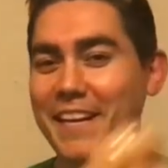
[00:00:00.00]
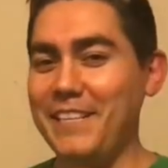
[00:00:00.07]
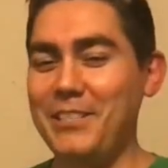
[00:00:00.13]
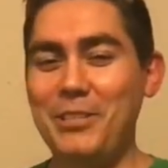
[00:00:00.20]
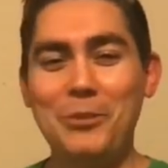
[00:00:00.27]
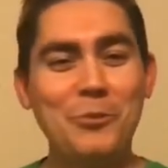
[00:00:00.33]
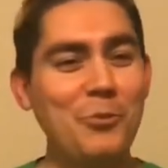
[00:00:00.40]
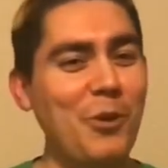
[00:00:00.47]
And
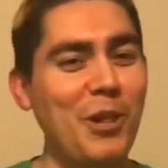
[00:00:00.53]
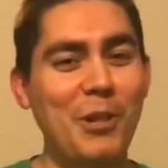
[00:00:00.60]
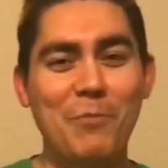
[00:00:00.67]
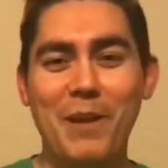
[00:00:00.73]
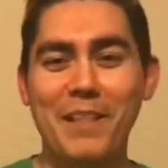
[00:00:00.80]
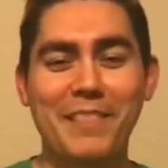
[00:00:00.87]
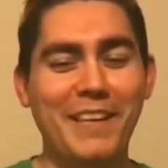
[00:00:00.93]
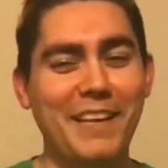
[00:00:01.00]
she knew all
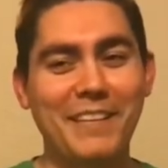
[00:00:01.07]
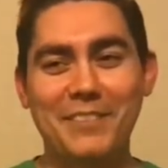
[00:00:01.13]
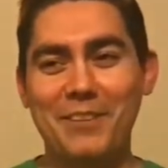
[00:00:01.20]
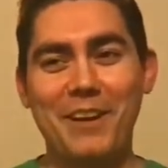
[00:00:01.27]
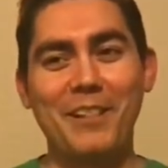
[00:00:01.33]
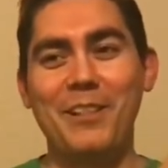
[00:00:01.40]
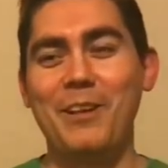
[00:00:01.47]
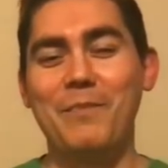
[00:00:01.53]
about that, and
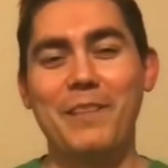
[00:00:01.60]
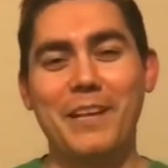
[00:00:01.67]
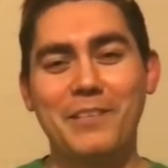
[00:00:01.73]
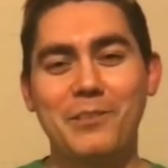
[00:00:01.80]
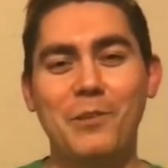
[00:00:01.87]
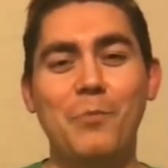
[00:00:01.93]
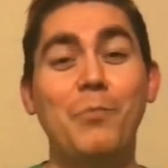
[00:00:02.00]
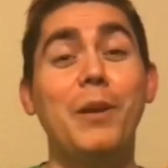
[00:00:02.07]
so I love
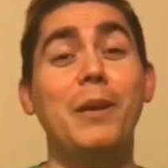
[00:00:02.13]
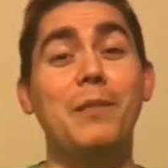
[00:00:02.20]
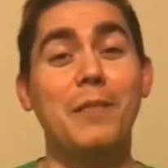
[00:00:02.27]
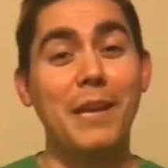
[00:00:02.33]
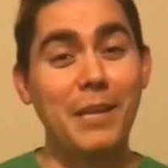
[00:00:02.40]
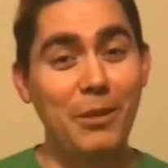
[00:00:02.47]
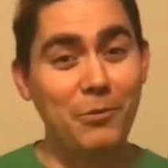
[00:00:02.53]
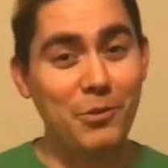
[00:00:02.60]
that. So big
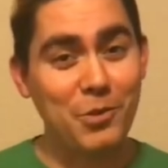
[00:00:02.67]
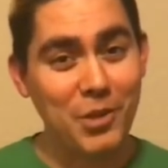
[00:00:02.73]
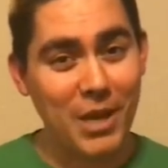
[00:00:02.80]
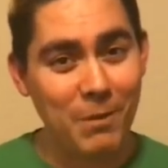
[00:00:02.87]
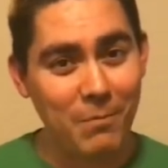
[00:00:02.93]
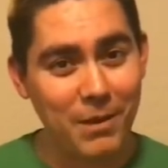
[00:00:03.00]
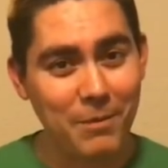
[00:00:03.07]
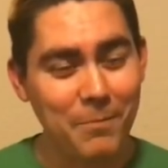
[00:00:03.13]
thank you to
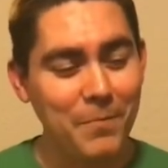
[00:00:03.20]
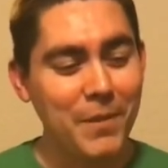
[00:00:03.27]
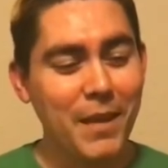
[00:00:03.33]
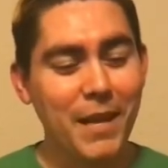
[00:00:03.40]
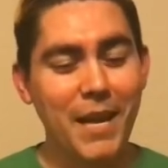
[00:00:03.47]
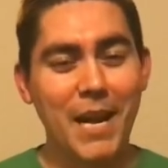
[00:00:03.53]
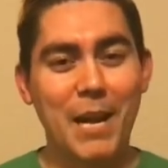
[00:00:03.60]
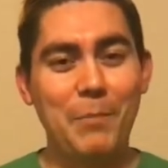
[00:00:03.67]
Jamie.
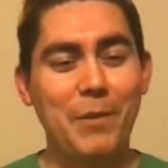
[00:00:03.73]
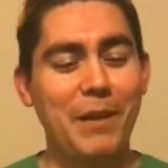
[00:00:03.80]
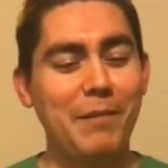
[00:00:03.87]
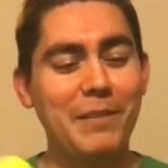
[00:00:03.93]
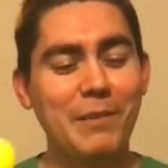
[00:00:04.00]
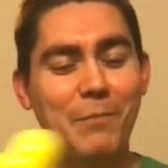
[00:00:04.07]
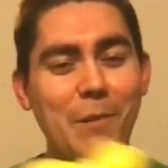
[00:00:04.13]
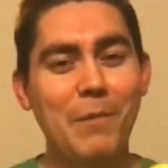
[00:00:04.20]
Uh, but
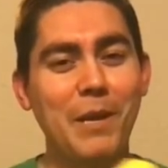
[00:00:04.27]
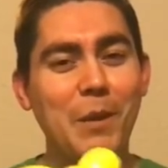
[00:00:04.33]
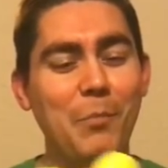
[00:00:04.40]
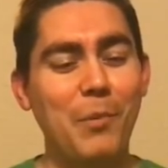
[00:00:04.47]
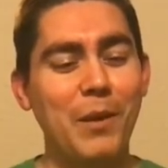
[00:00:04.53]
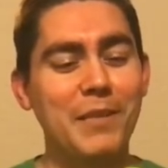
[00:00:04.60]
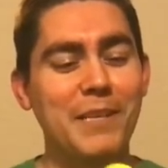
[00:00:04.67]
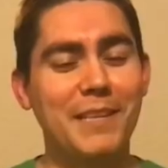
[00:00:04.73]
every time I make a
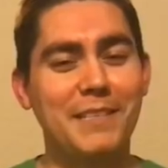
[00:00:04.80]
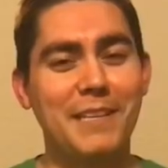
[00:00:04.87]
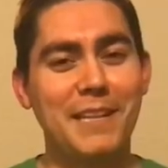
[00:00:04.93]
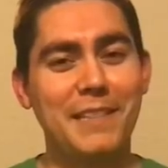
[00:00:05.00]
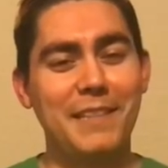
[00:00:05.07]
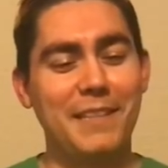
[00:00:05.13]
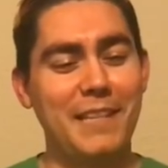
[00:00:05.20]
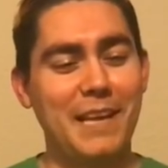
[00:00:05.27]
princess and
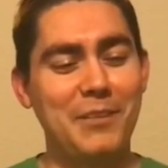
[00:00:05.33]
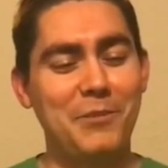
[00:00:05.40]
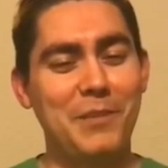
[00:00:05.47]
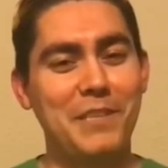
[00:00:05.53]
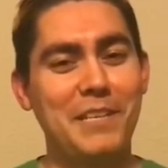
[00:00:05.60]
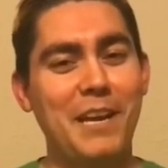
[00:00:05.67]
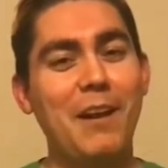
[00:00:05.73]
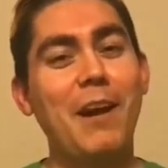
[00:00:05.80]
I, I do
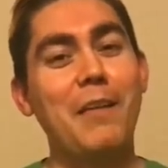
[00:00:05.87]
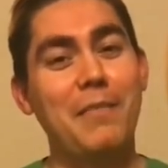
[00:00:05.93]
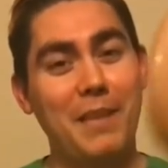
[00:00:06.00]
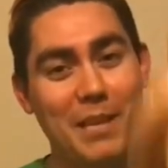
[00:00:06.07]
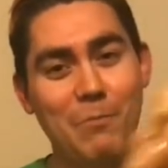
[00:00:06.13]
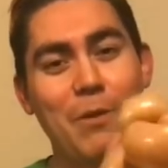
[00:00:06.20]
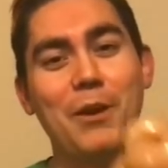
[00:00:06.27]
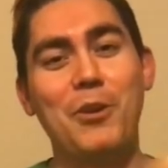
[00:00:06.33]
this hair, I
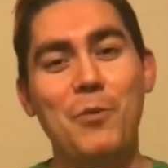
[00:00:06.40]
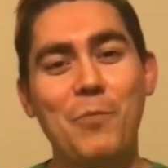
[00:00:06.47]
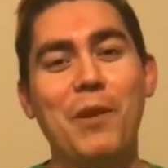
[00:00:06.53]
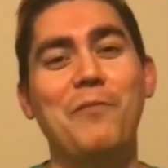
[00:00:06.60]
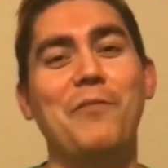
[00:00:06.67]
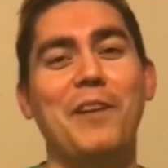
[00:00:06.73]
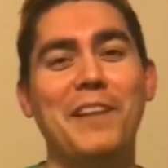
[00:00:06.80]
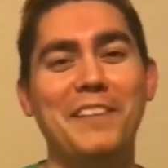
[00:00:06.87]
think about you,
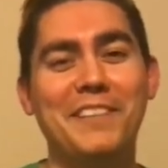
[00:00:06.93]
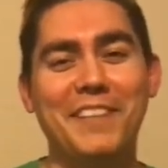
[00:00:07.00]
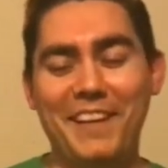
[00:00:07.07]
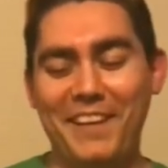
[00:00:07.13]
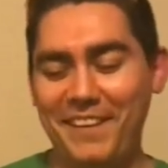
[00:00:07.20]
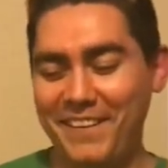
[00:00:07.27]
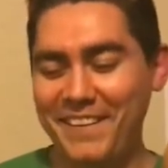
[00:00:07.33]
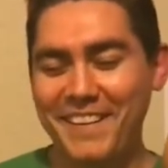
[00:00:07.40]
my friend.
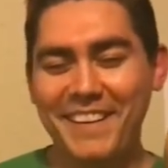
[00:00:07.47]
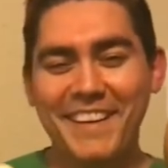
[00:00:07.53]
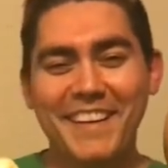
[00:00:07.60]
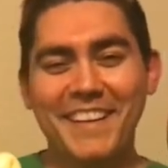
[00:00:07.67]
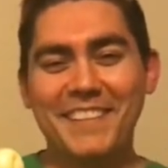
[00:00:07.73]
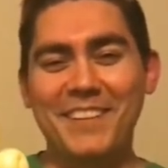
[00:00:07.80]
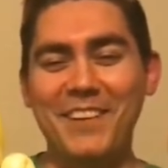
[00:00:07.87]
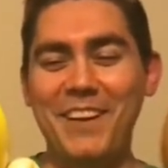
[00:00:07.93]
So
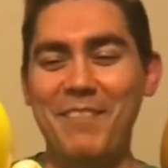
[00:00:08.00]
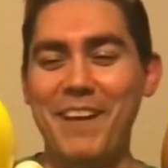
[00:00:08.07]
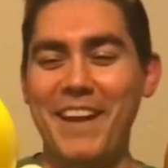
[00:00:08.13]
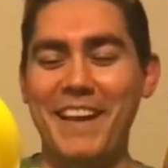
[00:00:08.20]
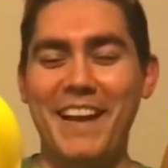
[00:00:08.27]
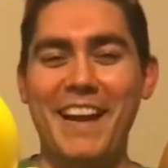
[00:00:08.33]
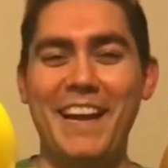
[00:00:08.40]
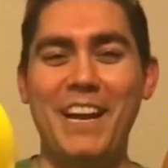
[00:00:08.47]
so
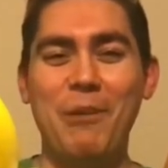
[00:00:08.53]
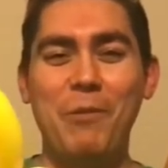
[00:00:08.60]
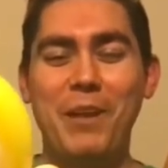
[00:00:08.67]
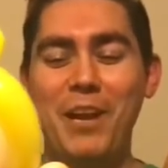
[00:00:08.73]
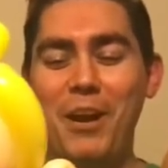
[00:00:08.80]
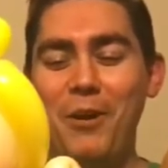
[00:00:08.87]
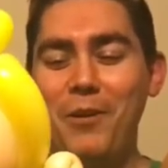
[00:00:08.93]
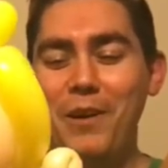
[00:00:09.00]
anyway, uh, here we
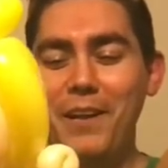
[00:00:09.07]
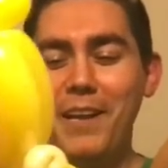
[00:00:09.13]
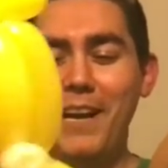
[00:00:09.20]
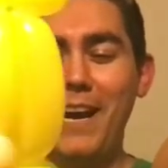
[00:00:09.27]
go.